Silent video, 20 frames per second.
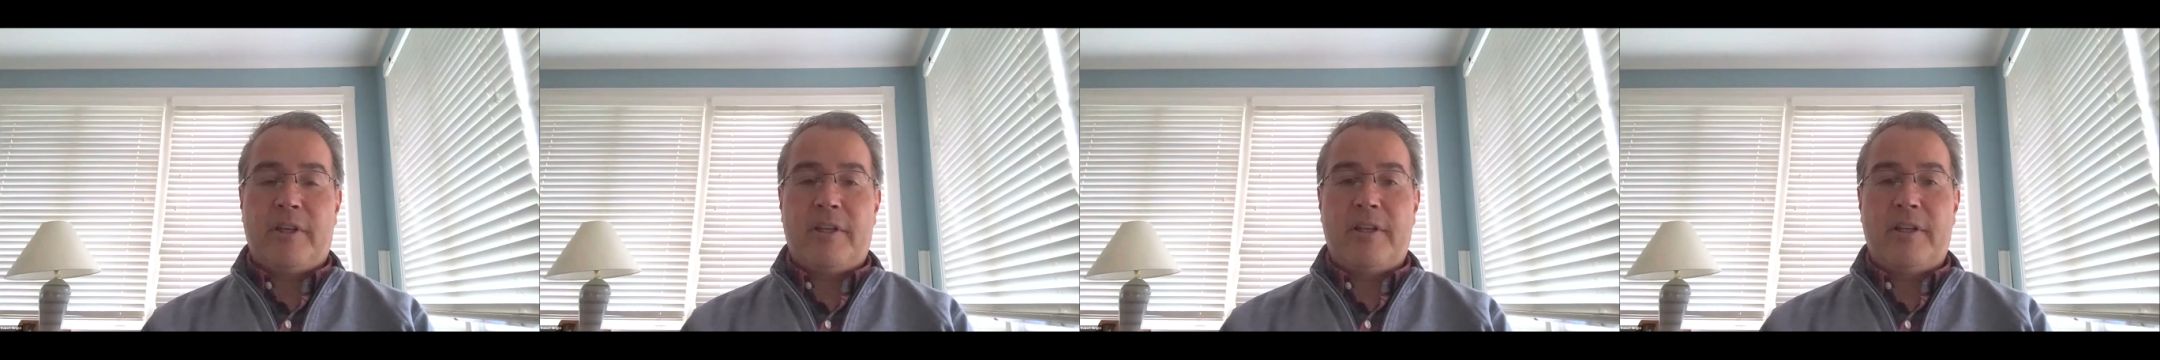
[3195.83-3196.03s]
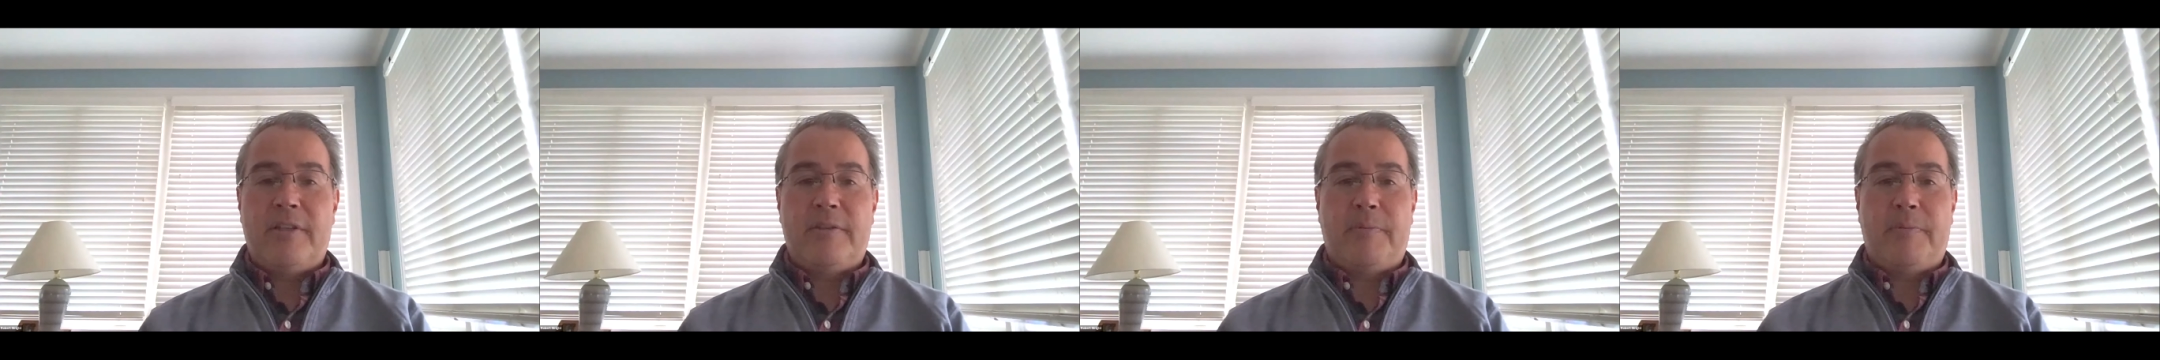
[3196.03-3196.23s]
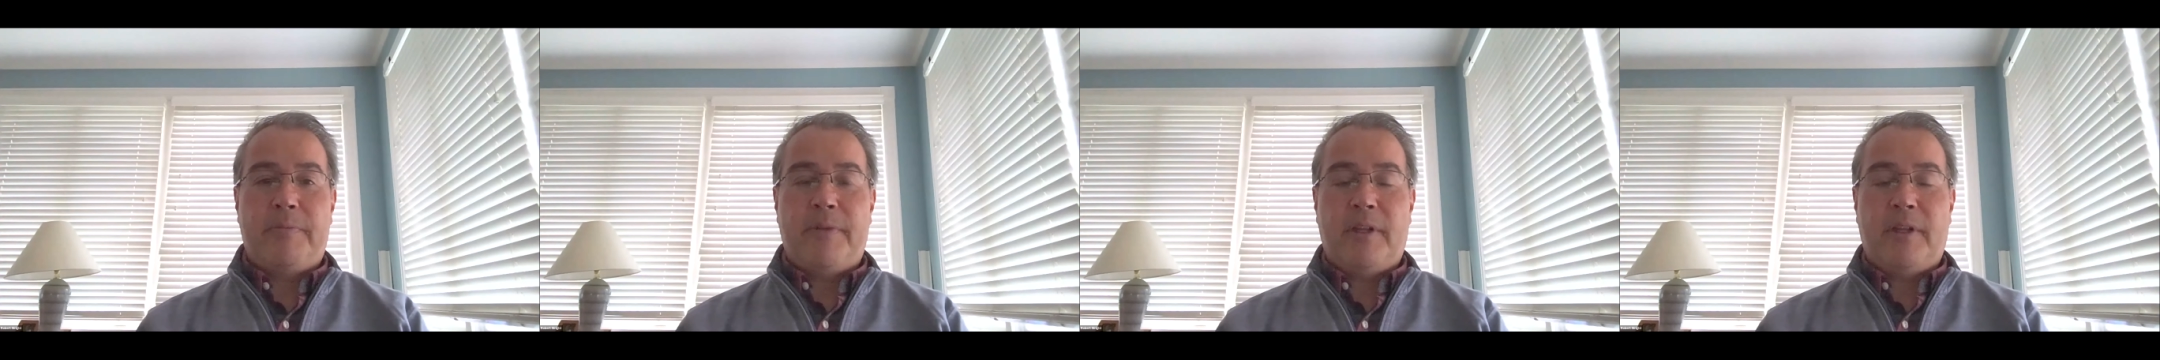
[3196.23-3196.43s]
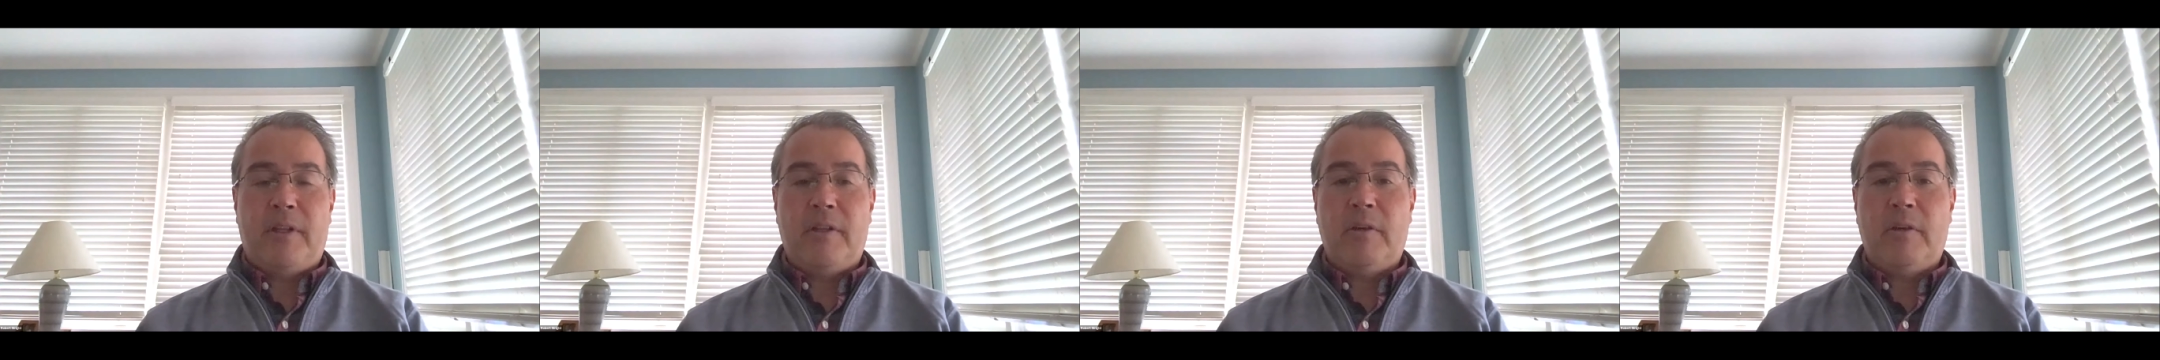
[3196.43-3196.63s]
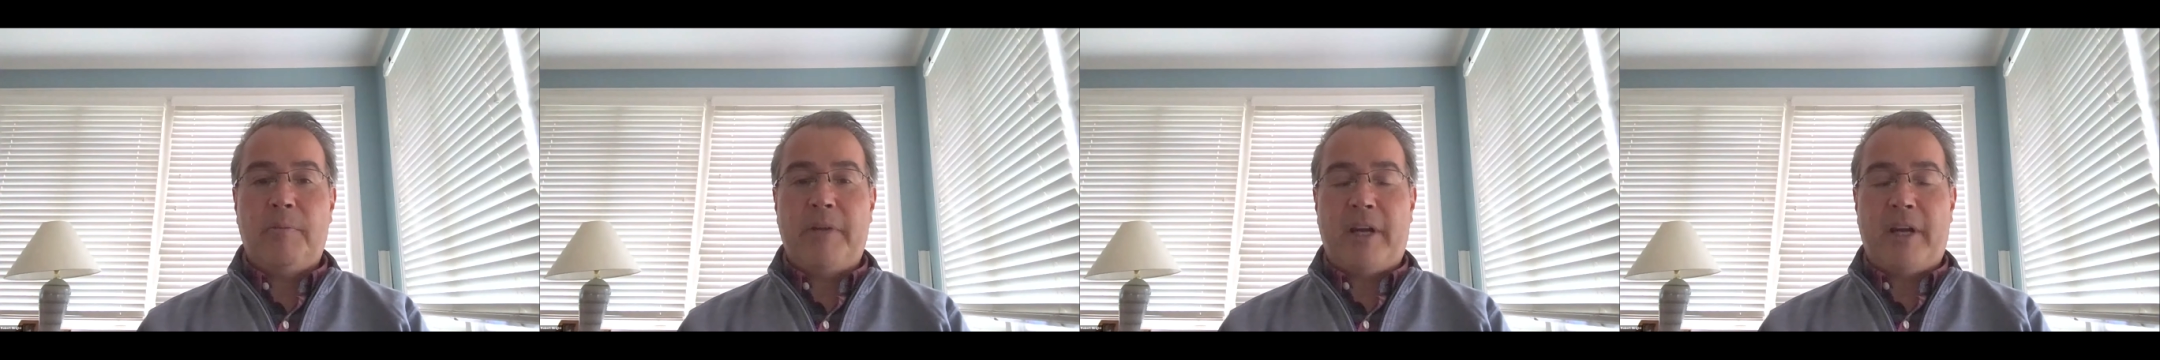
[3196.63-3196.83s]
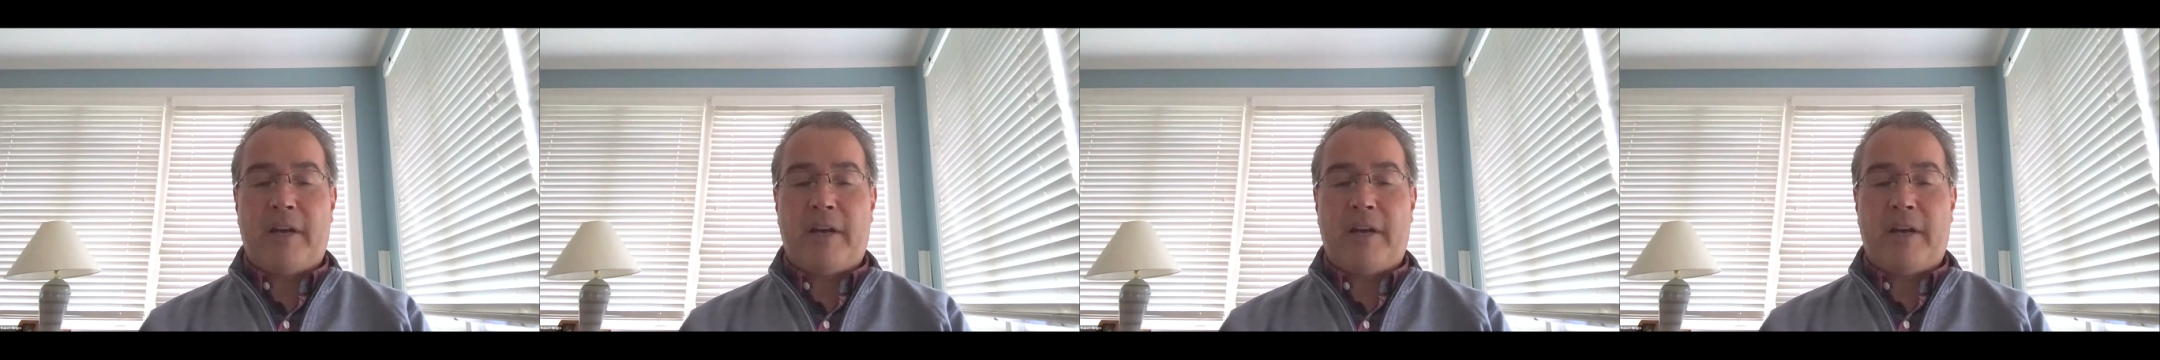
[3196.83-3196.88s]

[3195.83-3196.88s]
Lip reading: It is a little bit